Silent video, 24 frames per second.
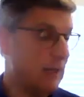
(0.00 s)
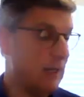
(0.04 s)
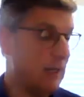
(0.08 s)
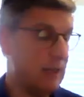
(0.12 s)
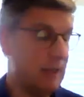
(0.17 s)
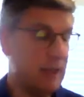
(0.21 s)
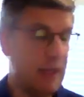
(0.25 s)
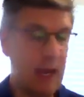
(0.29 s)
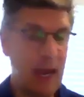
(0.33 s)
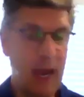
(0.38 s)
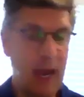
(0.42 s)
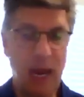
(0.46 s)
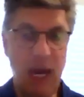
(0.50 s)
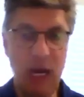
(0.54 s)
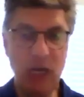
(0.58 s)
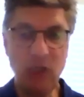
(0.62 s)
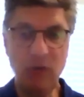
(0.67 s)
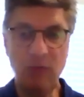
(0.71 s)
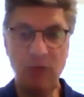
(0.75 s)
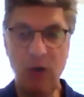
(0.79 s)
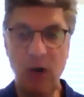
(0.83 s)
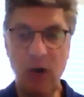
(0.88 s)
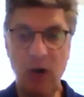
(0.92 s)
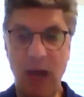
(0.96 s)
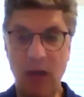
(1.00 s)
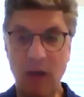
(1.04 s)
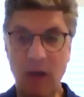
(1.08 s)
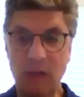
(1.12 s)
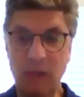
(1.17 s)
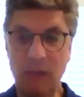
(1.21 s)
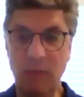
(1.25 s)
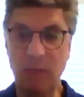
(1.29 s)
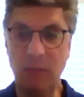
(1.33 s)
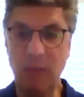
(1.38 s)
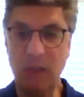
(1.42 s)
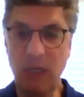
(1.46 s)
The age of your
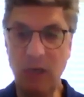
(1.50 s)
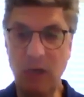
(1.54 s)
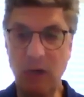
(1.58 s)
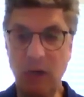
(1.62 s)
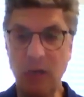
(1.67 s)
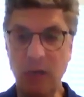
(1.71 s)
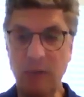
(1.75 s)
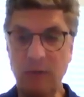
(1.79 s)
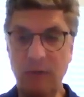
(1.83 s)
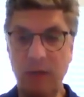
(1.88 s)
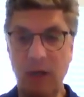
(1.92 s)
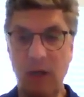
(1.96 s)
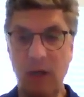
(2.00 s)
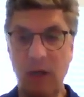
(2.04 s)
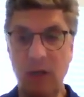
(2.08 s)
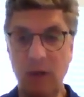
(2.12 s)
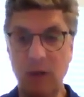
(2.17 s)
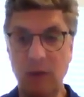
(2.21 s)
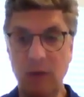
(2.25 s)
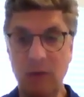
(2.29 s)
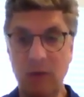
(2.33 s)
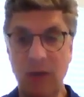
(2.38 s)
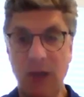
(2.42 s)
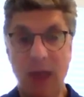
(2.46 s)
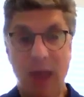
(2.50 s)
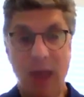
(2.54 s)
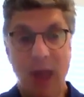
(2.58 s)
house, the materials that are used.